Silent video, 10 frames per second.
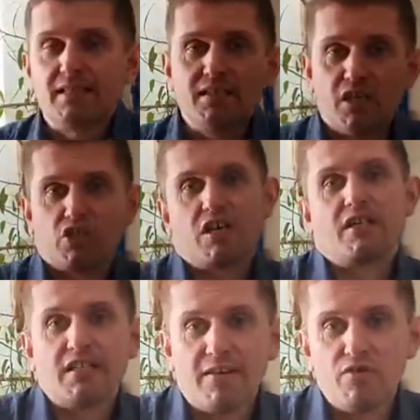One and one
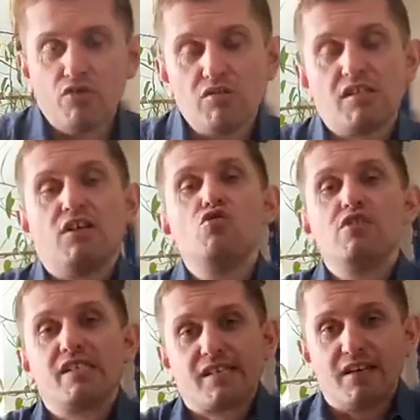has told history
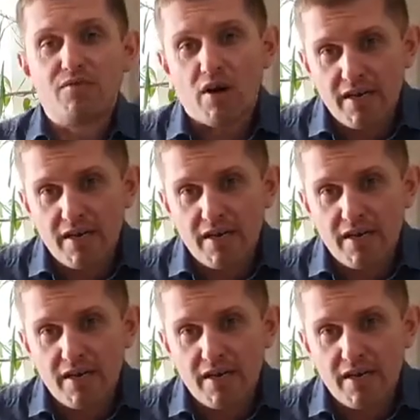moves.